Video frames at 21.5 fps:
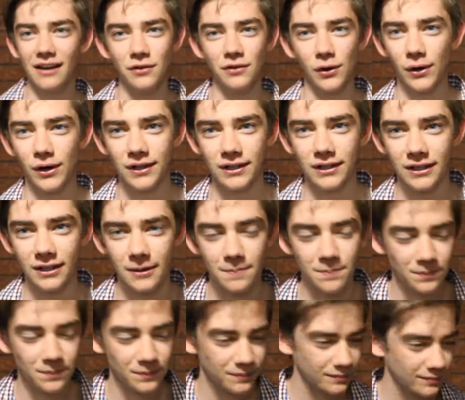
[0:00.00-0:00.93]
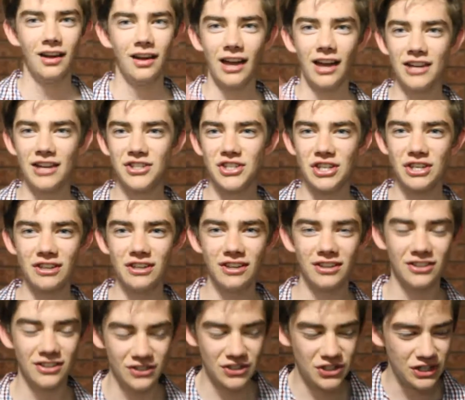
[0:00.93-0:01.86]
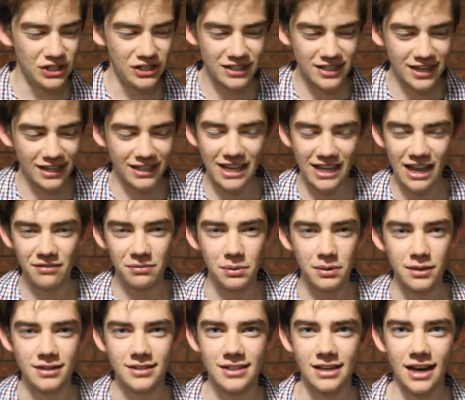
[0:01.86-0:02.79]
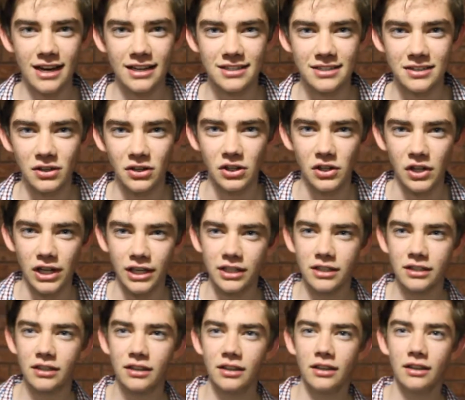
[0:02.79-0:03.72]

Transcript: have no idea. And she just like gave me this nice look, like,